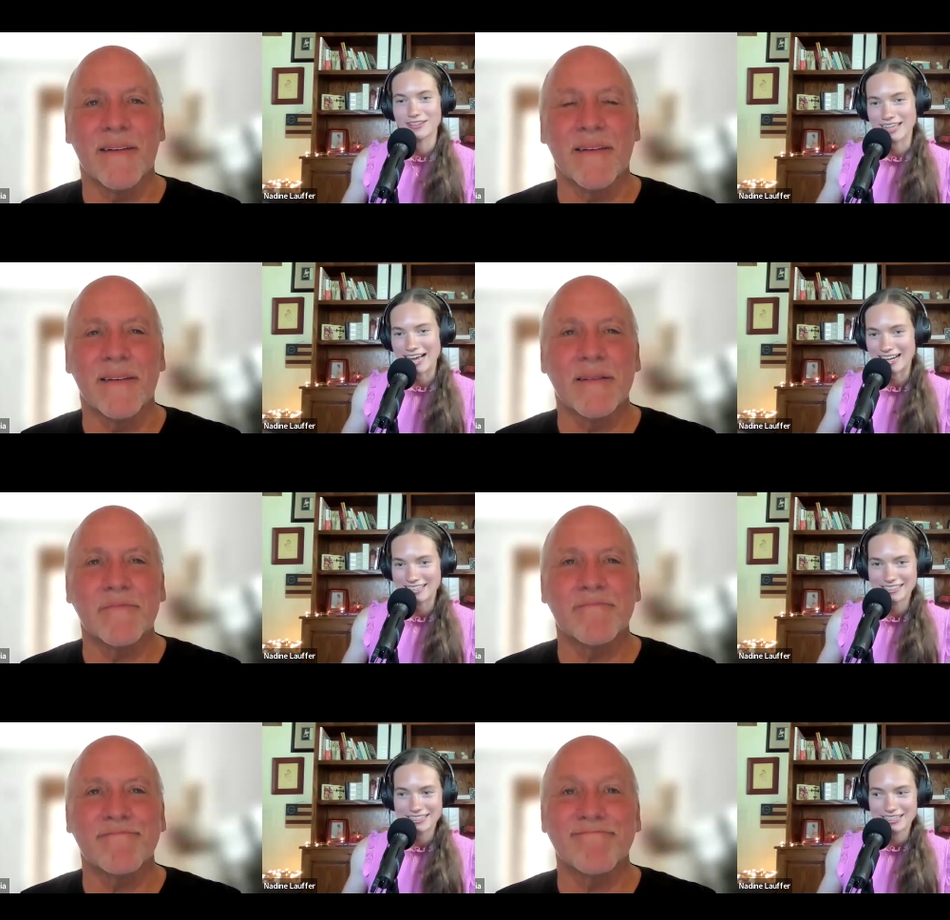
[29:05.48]
Speaker 1: on the
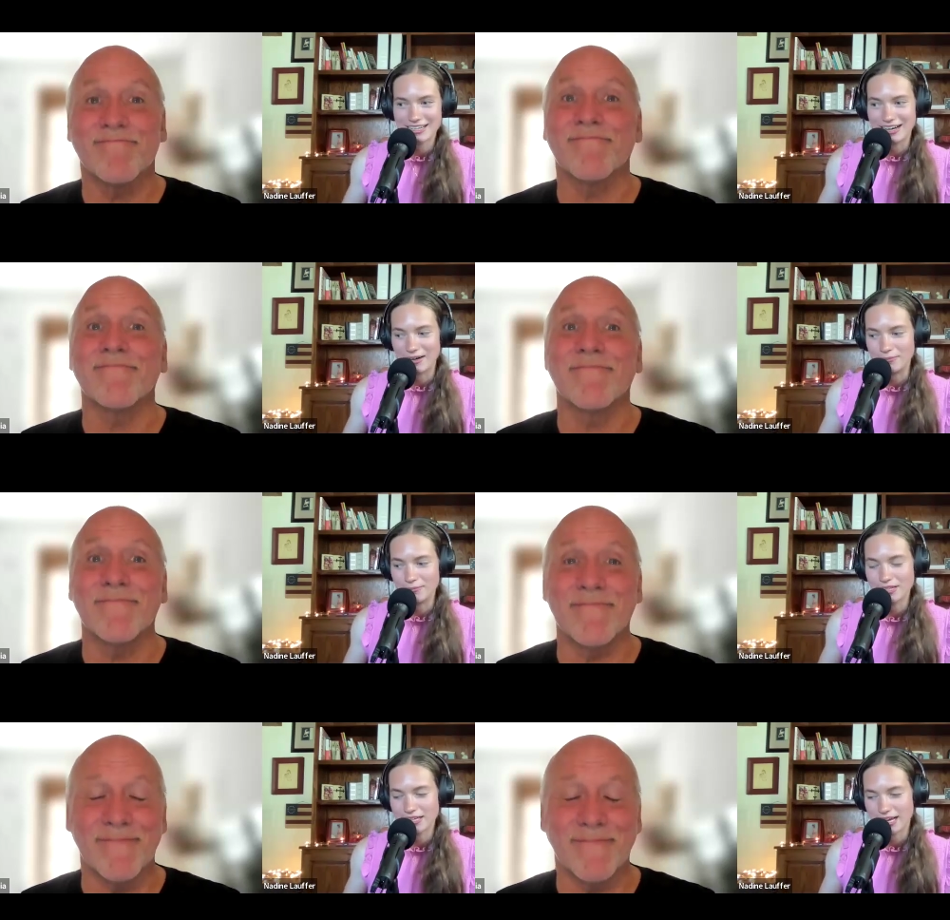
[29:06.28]
lack.
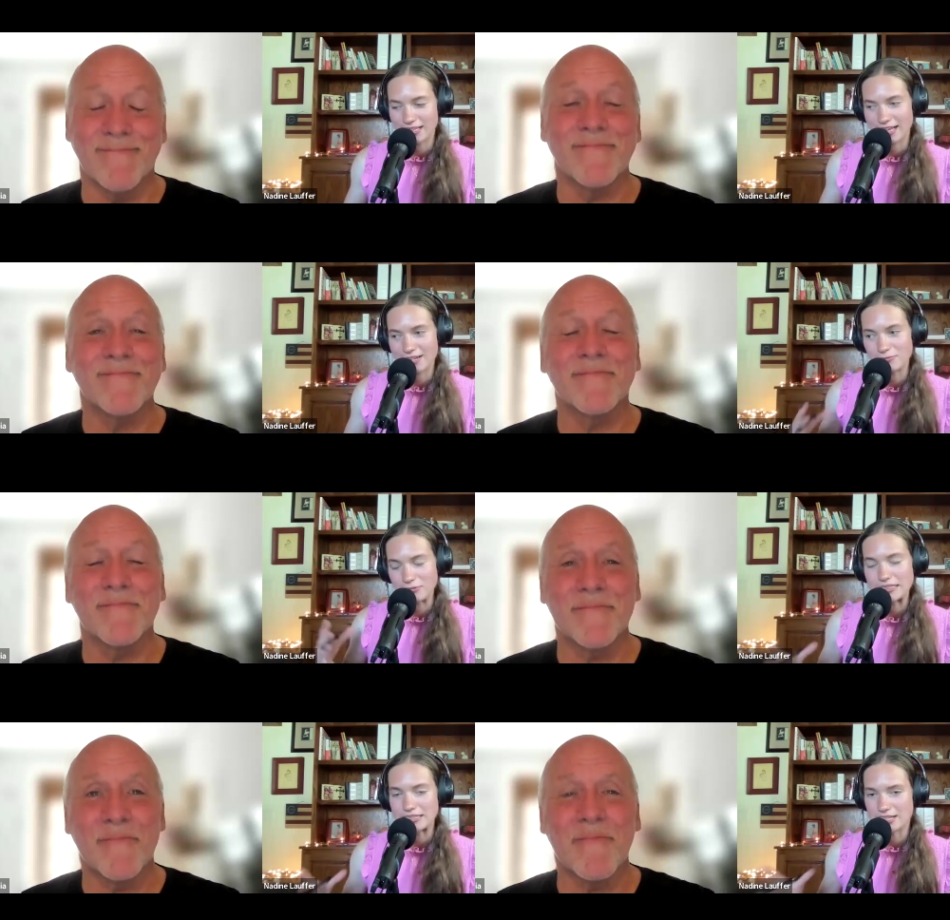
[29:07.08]
Um, and that
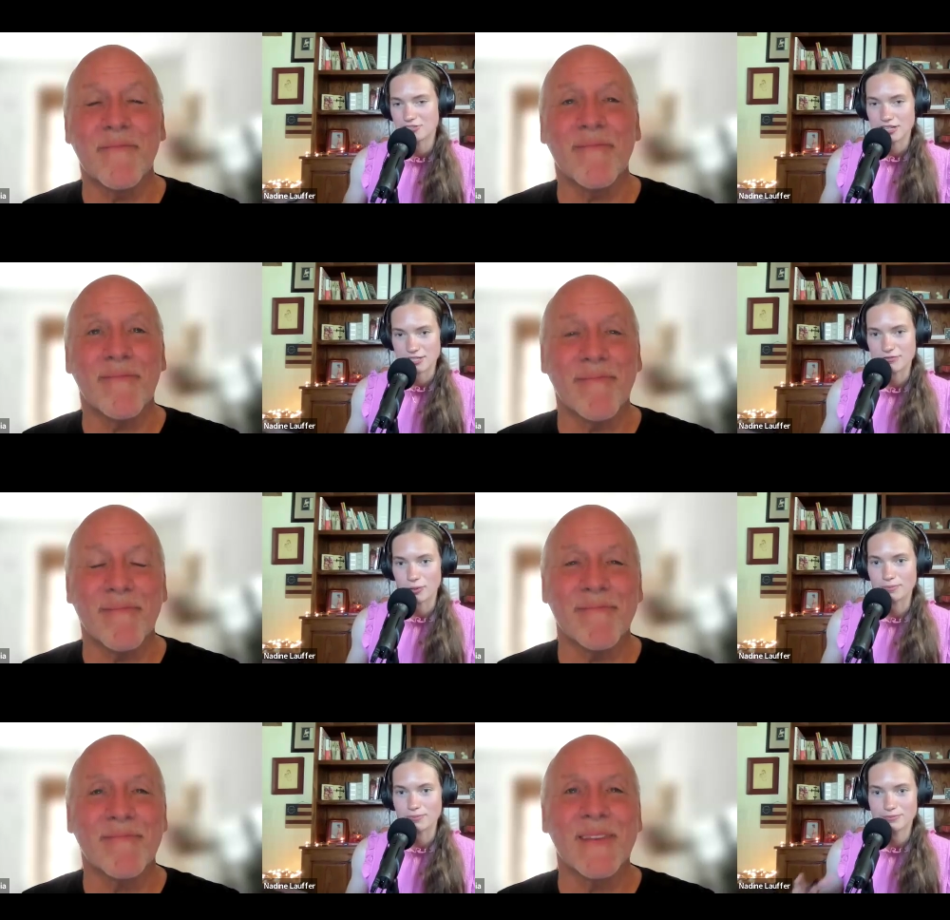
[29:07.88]
really does
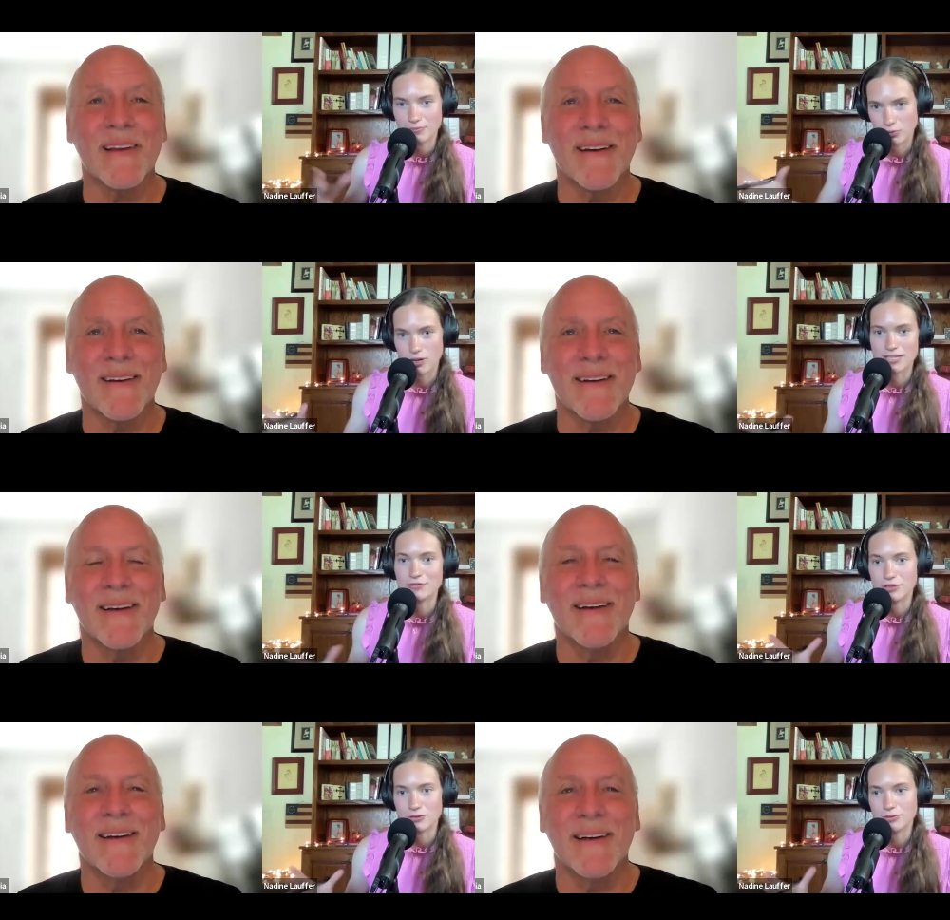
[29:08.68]
transform the way
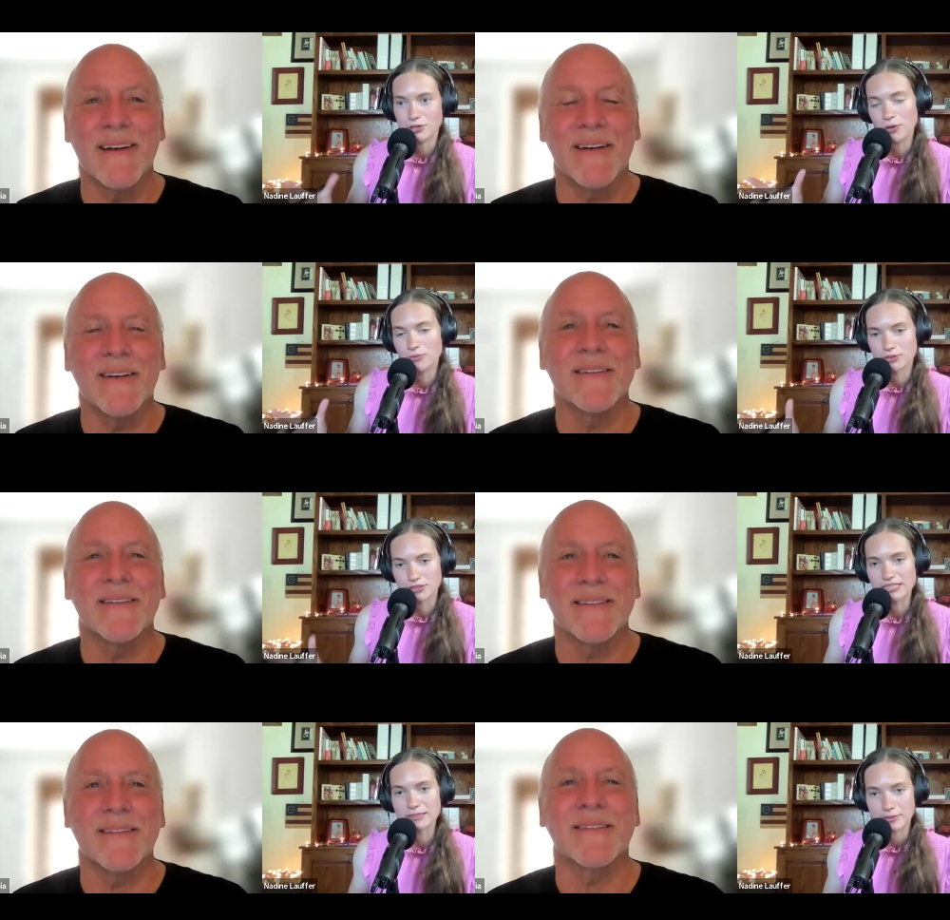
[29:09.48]
you view your
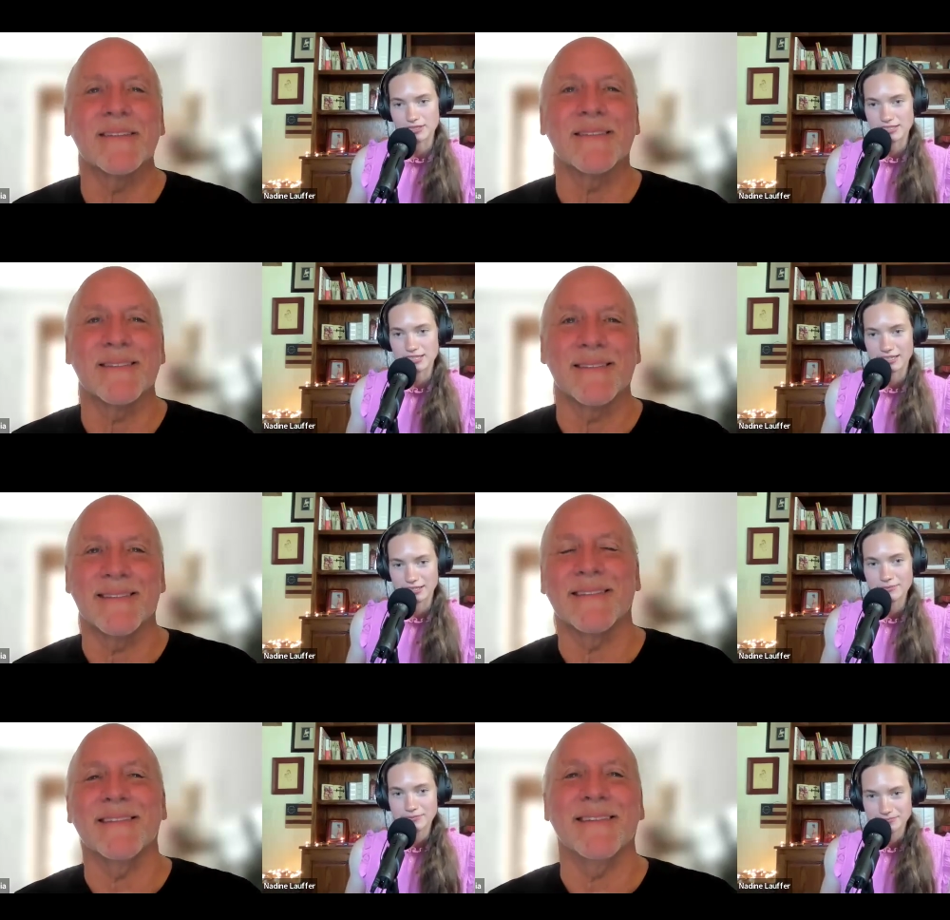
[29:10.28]
homeschooling experience, I
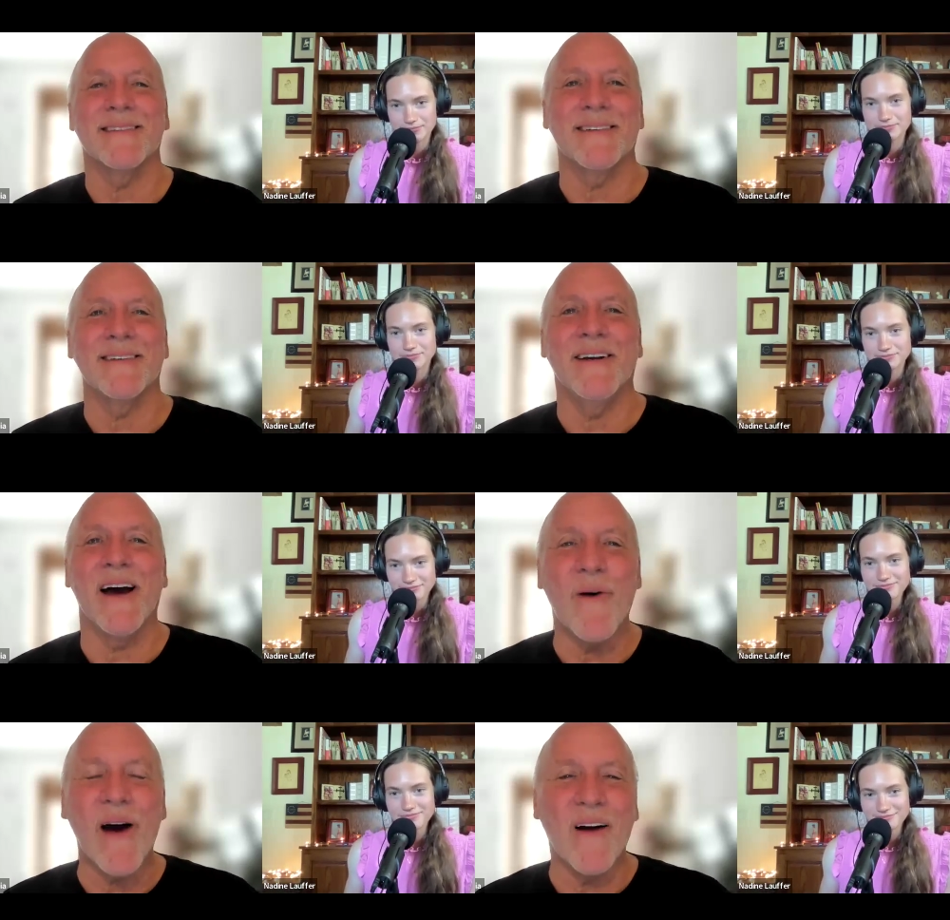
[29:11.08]
think.
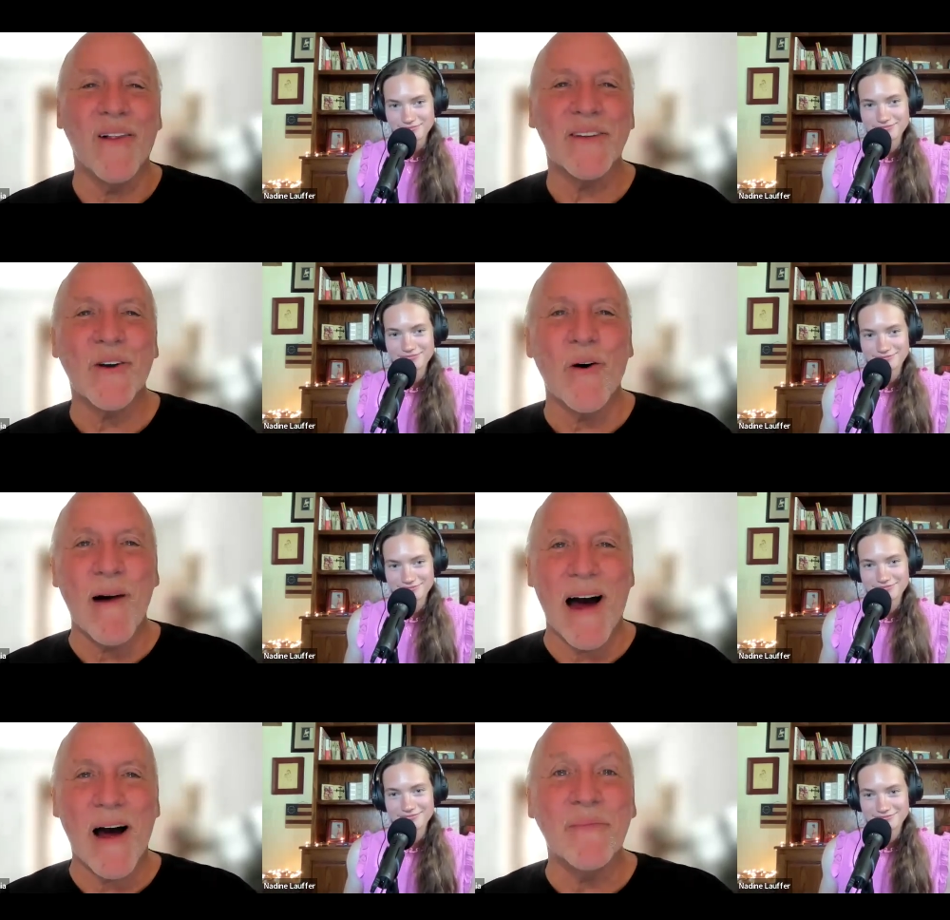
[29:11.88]
Speaker 2: Yeah. Wow. Let's go,
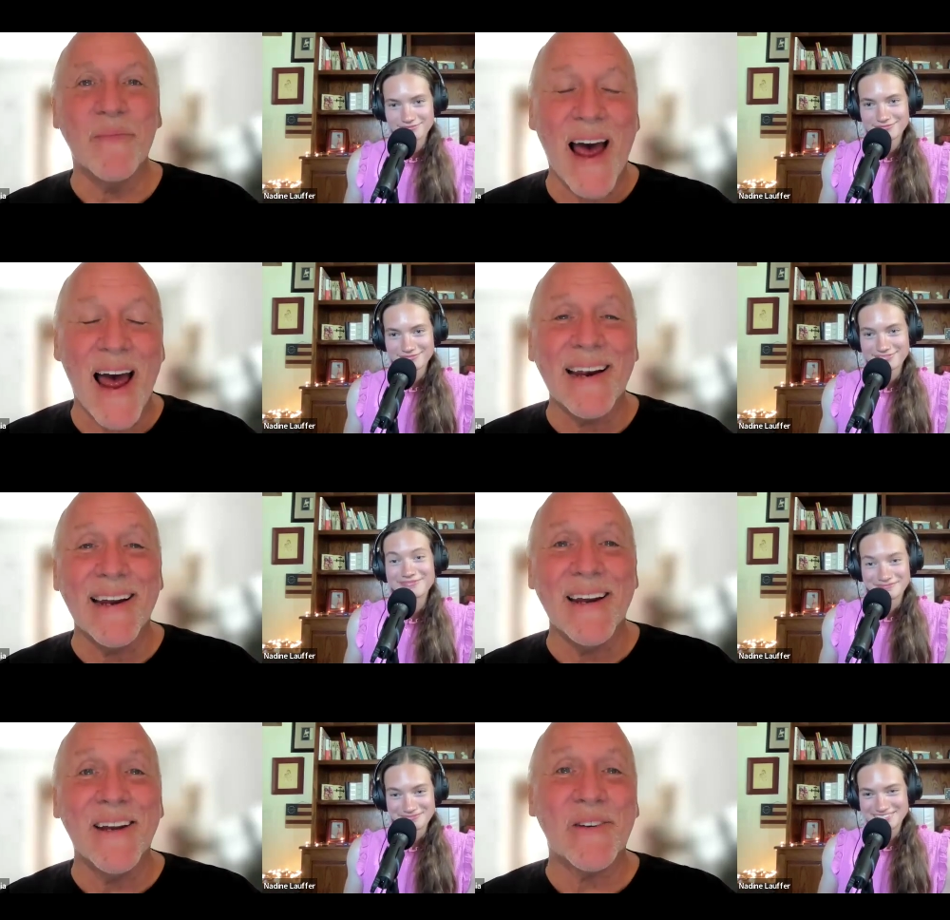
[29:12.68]
mom. That mm-hmm.
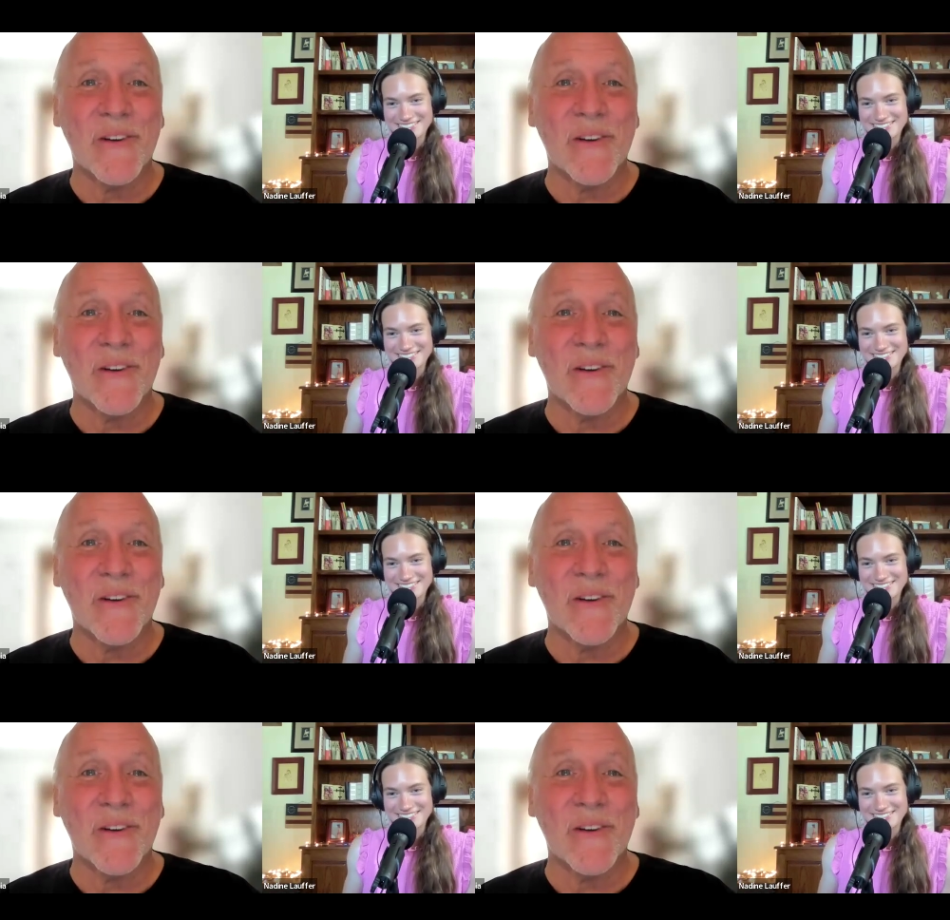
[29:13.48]
is